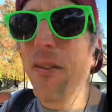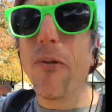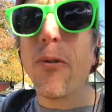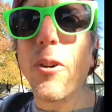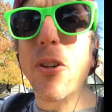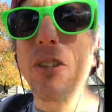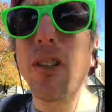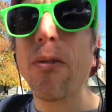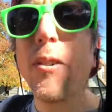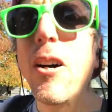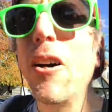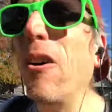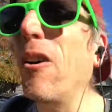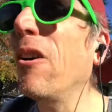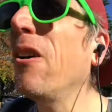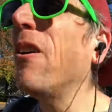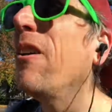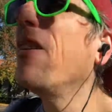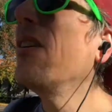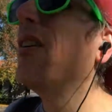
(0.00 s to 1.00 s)
First of
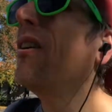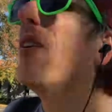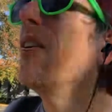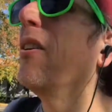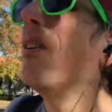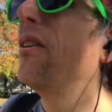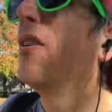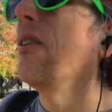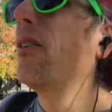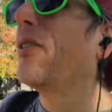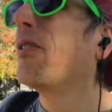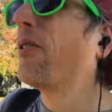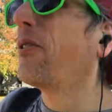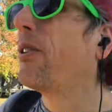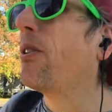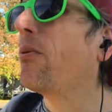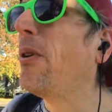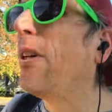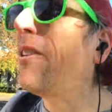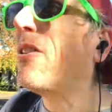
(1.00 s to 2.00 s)
all,
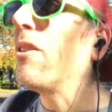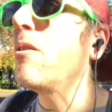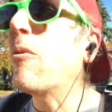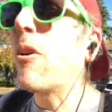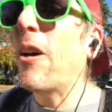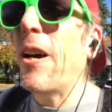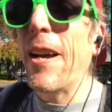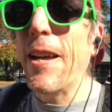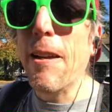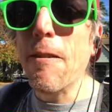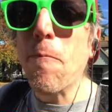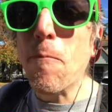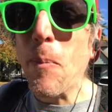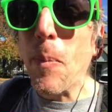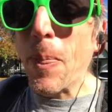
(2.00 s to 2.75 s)
the reason why